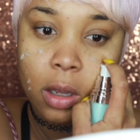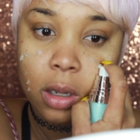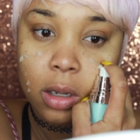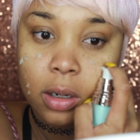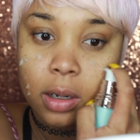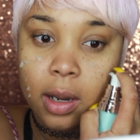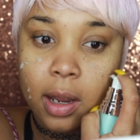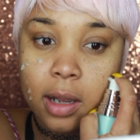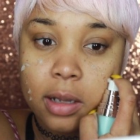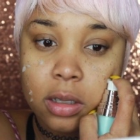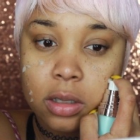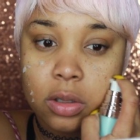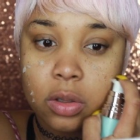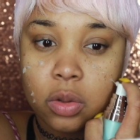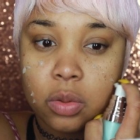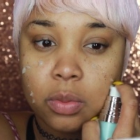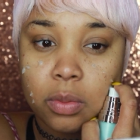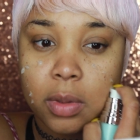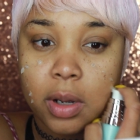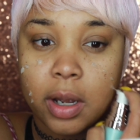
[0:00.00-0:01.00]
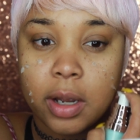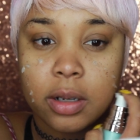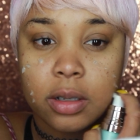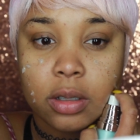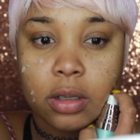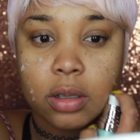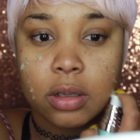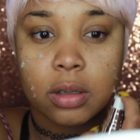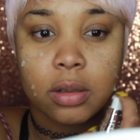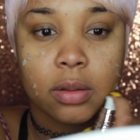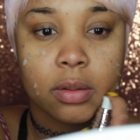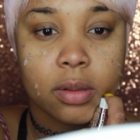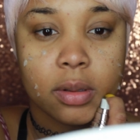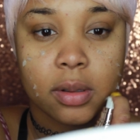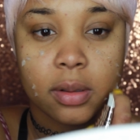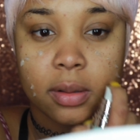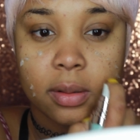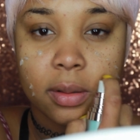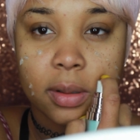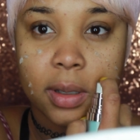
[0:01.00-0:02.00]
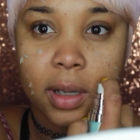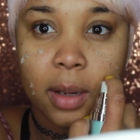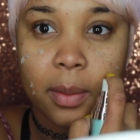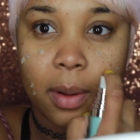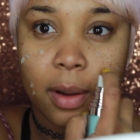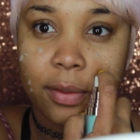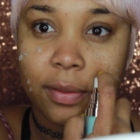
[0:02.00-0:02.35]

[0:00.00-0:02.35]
not too much. Oh, look at my